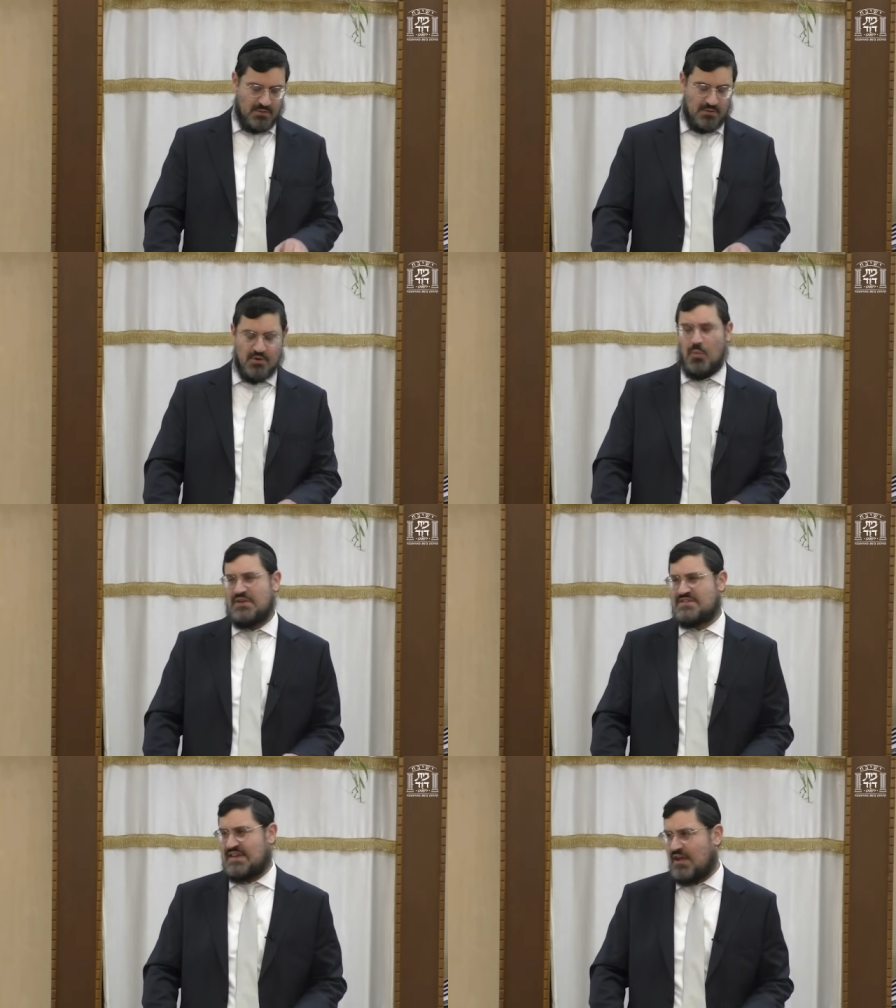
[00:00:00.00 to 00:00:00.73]
You know,
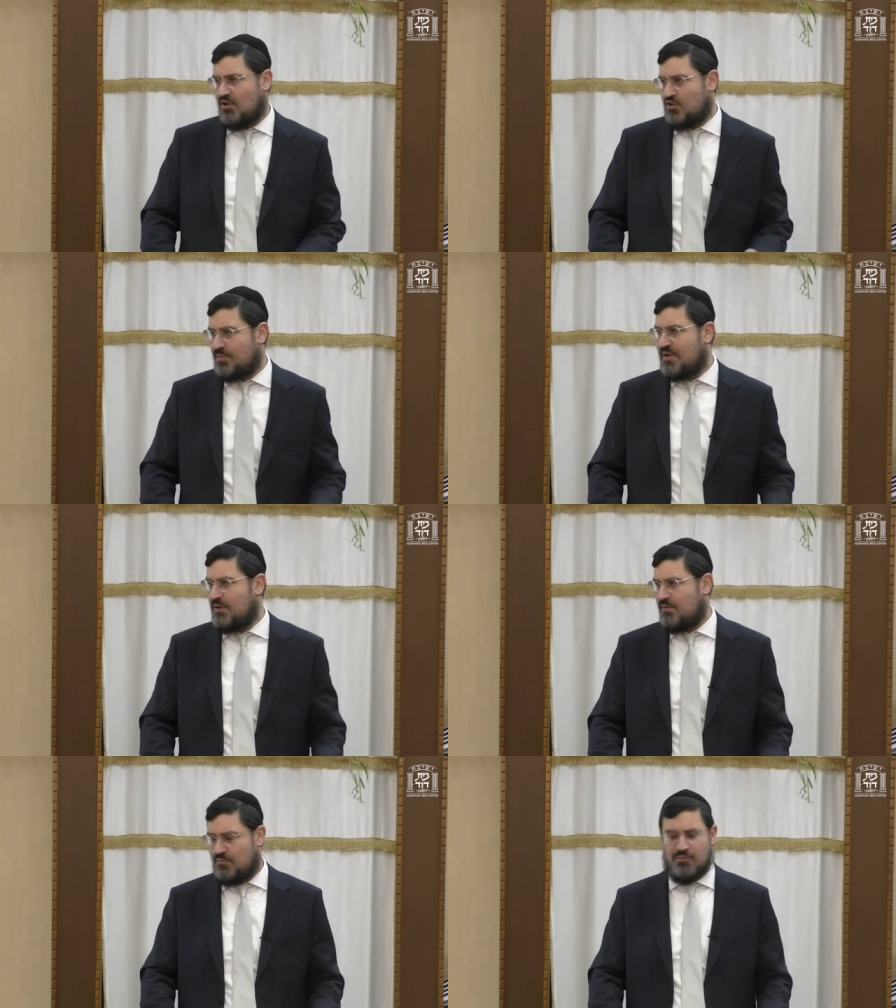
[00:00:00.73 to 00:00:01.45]
once again on Yom
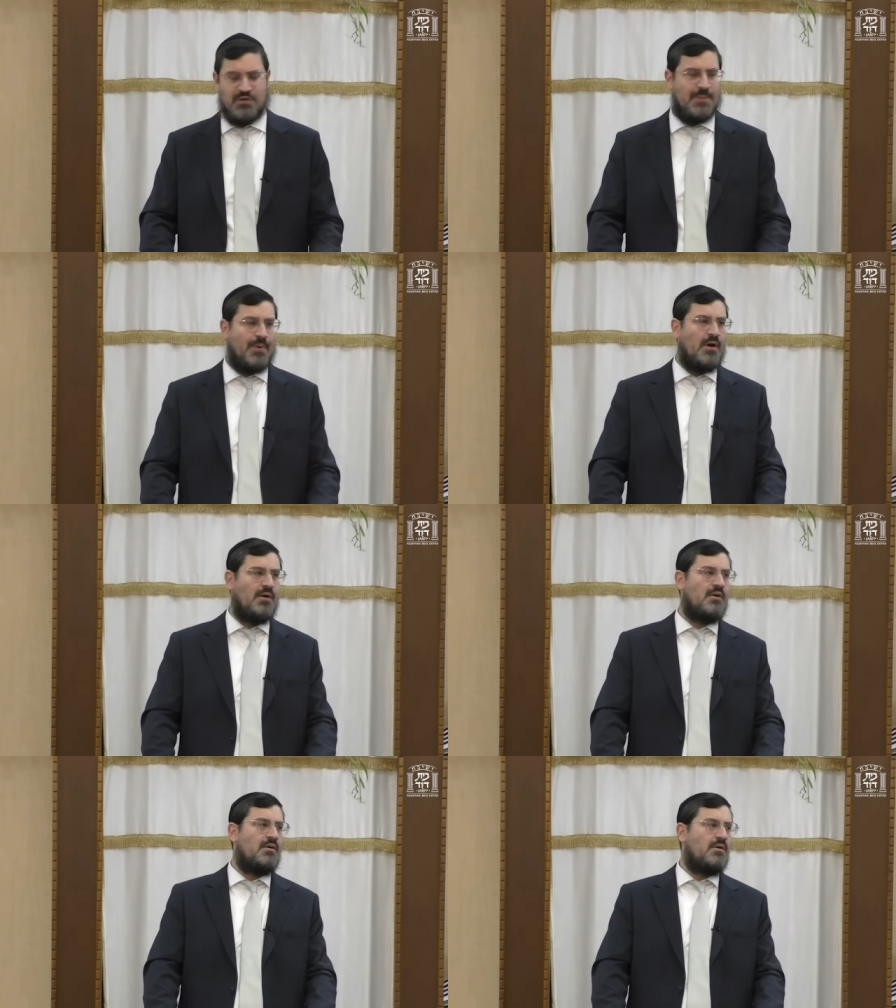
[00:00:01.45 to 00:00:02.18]

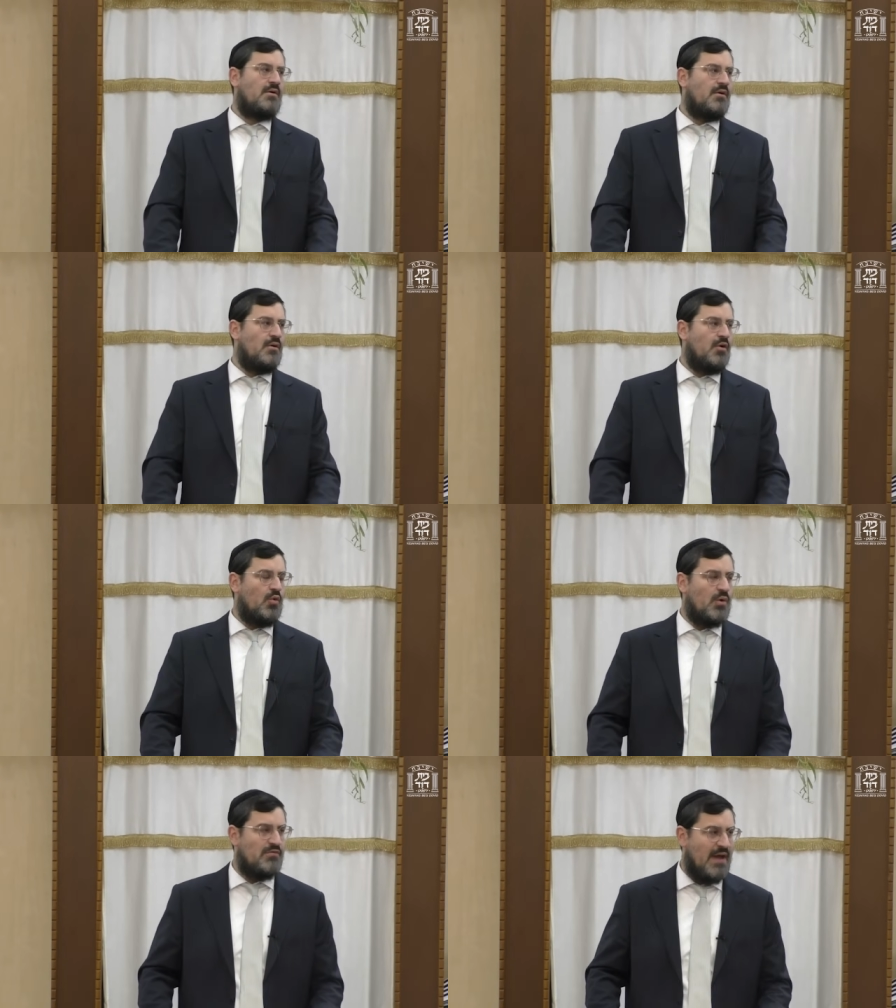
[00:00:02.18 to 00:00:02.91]
Kippur,
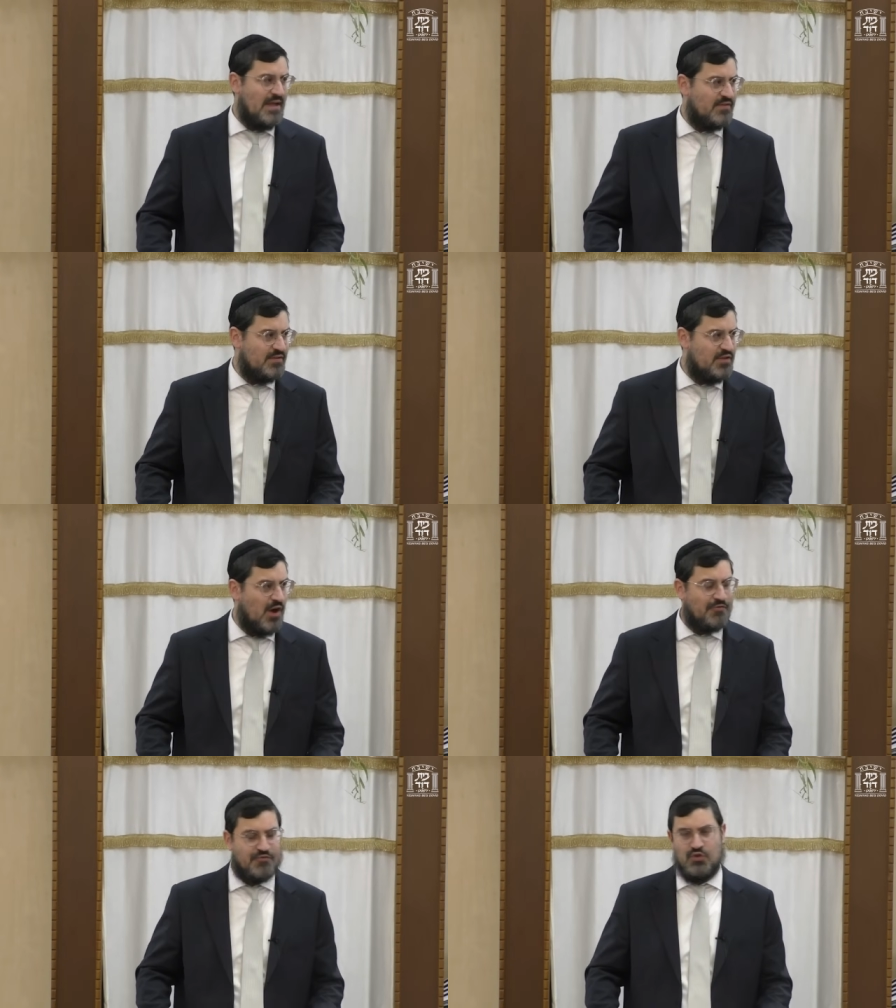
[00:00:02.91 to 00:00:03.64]
we read in the
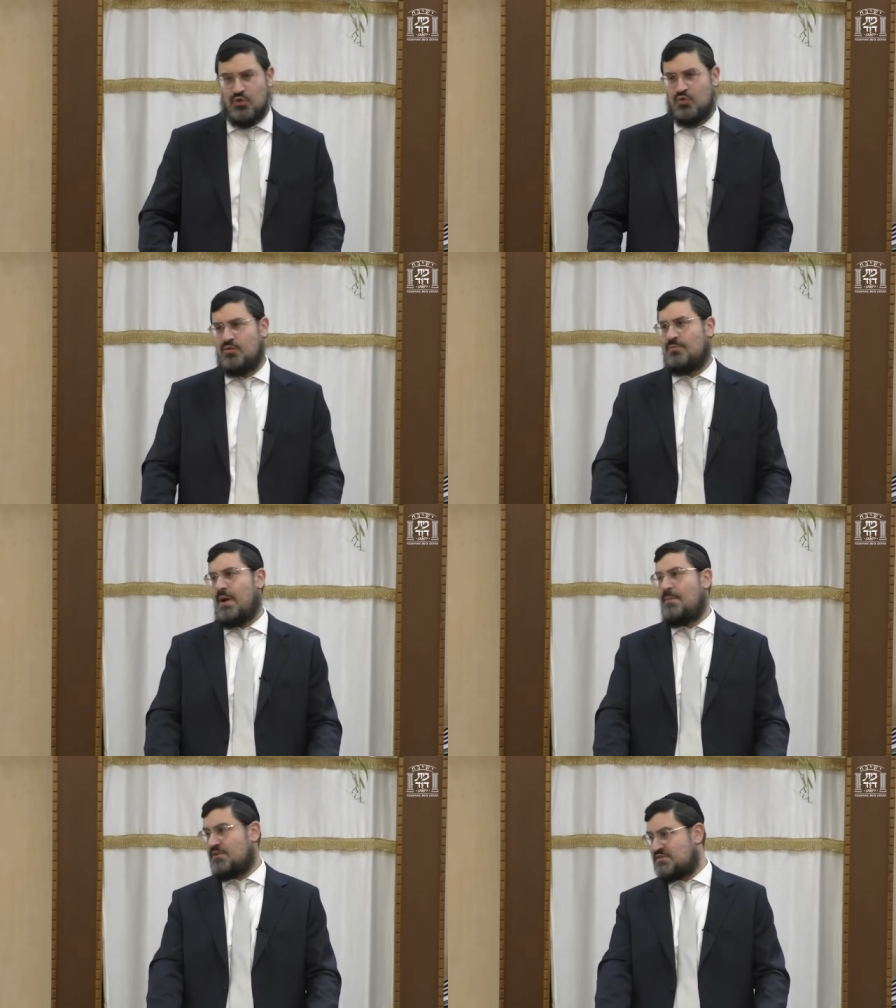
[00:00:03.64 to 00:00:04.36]
afternoon
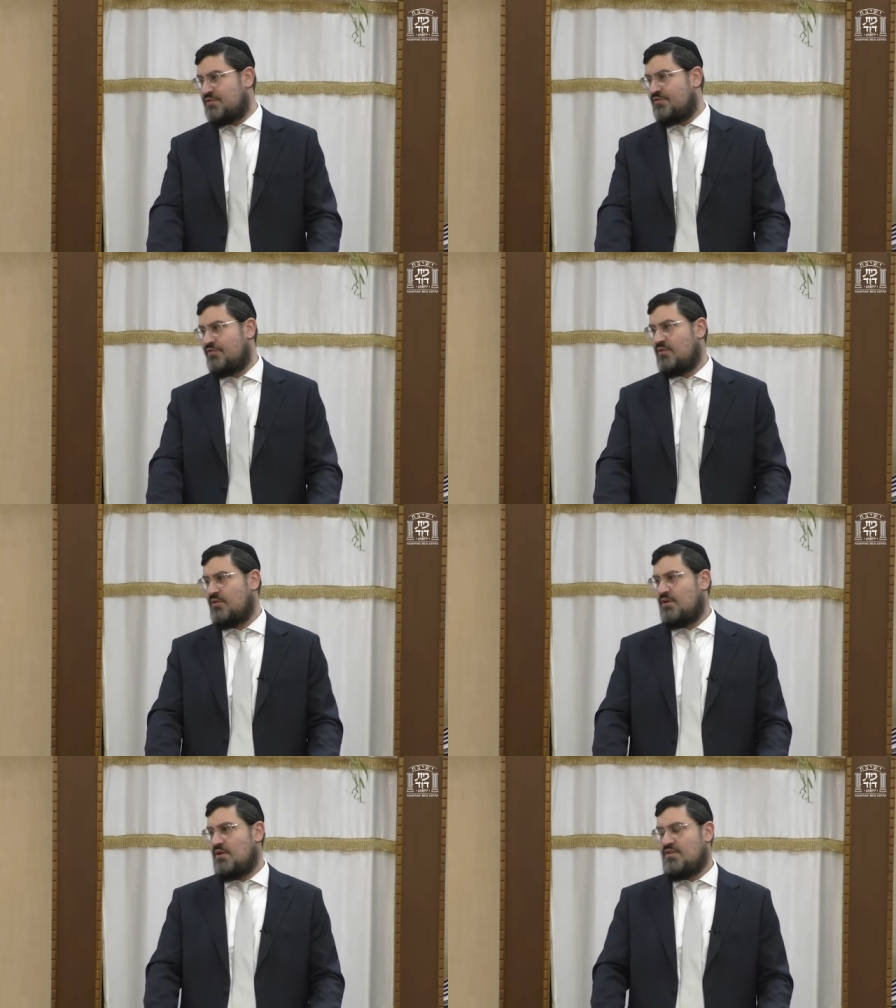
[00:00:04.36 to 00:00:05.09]
by Musaf,
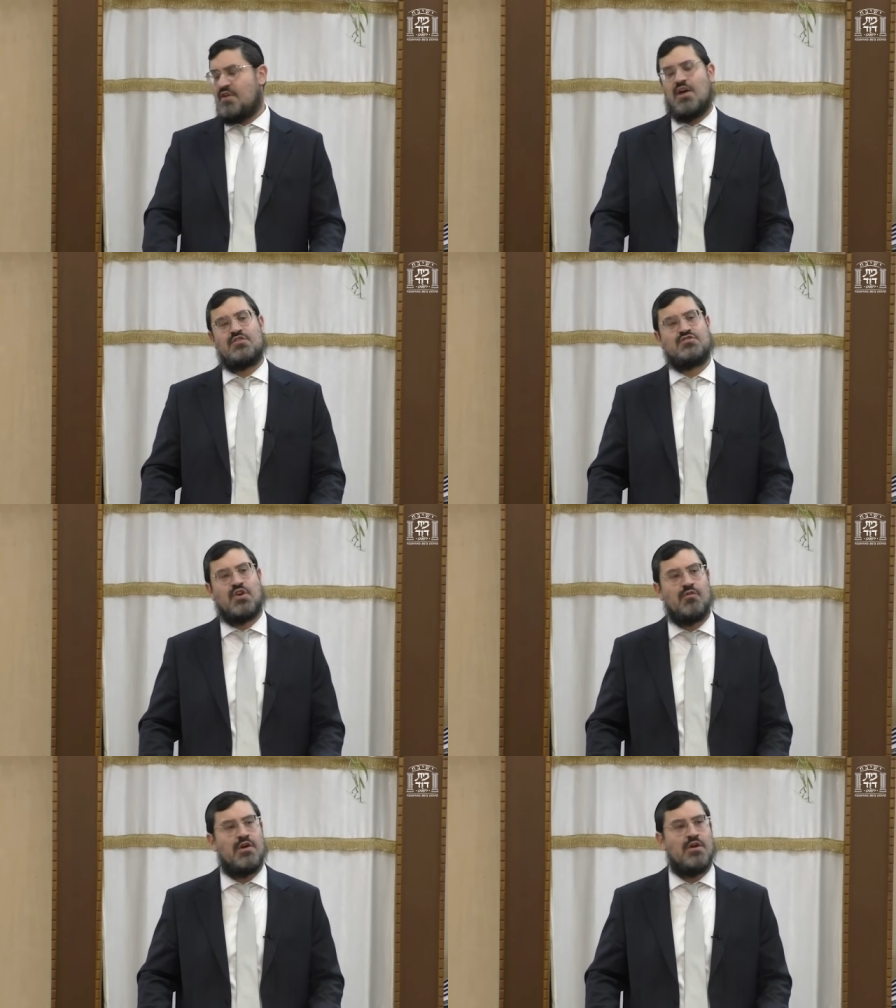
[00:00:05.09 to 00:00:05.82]
the
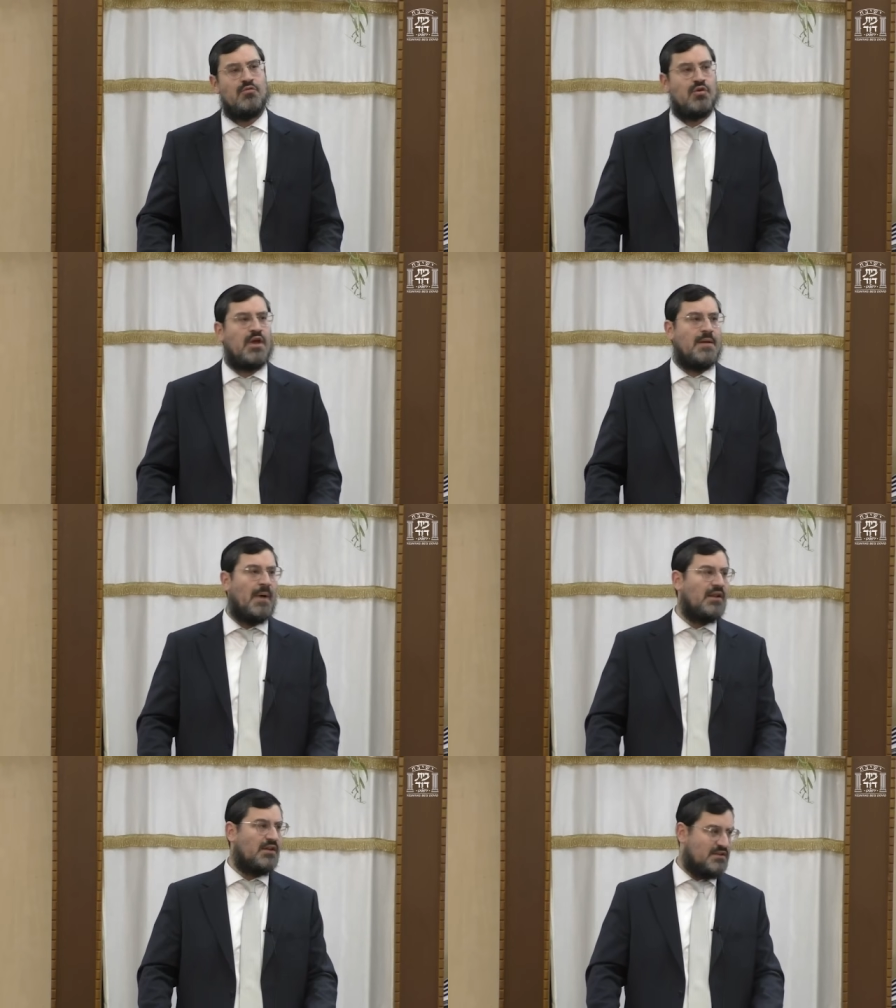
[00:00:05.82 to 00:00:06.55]
Asura Yerugi
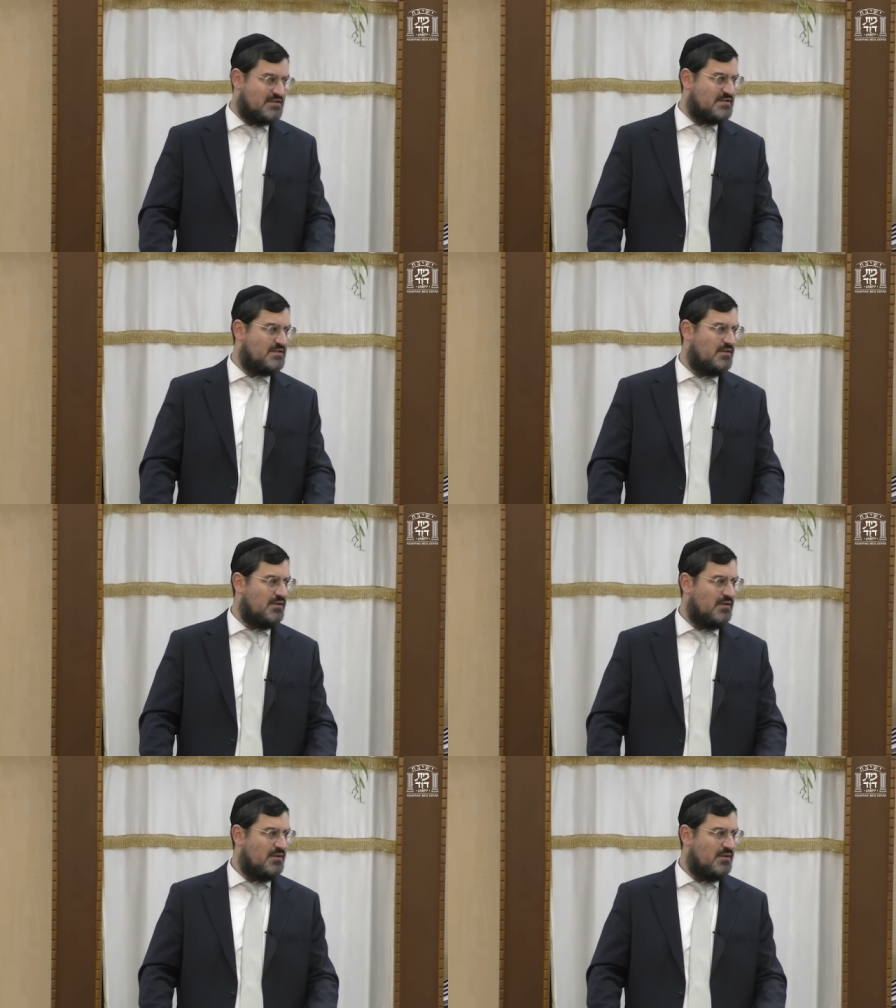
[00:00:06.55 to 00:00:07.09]
Malchus,